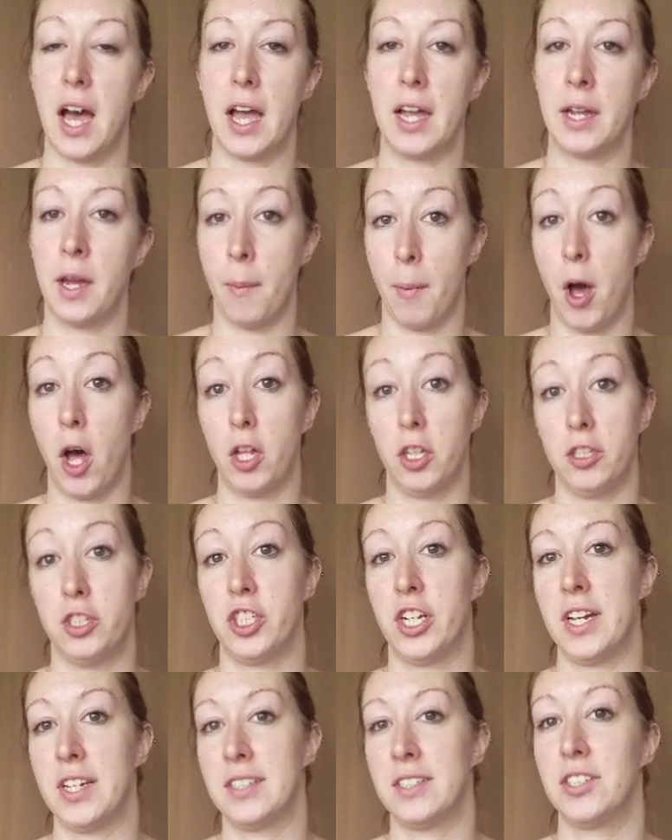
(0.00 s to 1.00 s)
I
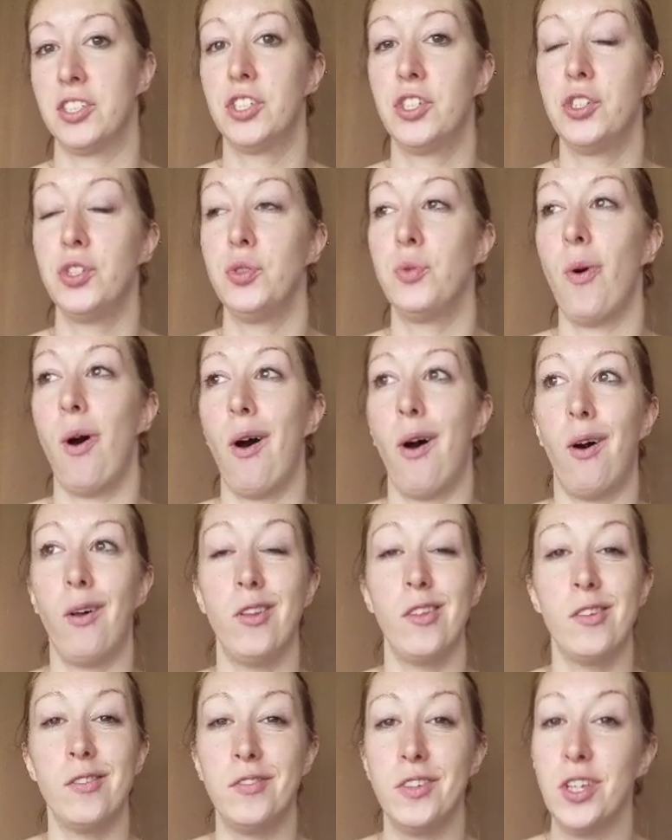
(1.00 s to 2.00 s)
apologize to
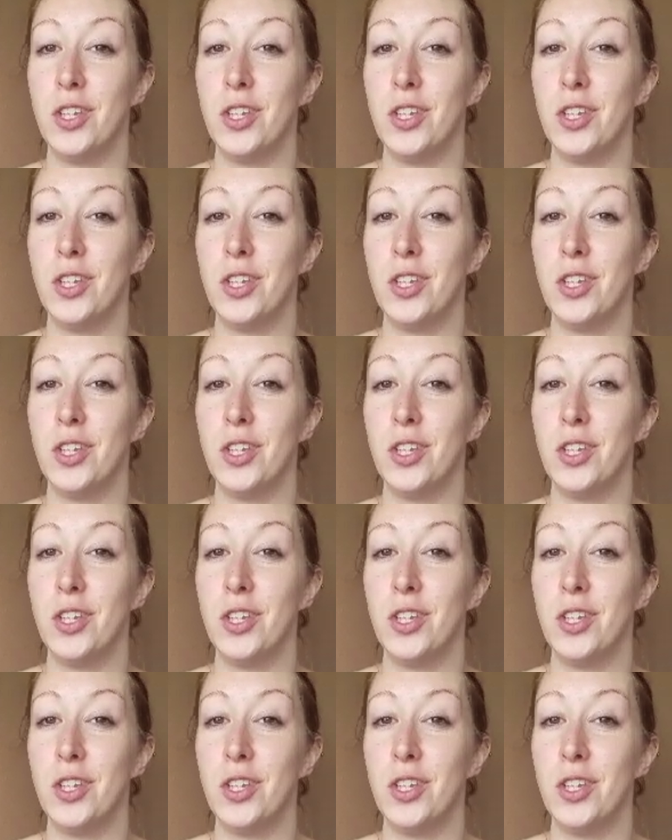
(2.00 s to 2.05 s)
all of